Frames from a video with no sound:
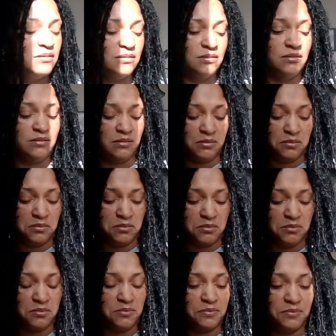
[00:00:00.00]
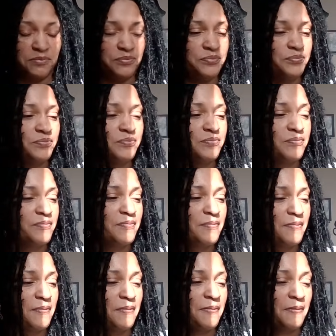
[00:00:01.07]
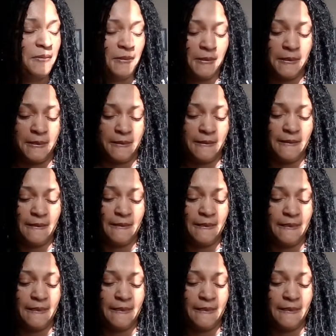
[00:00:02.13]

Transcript: [no speech]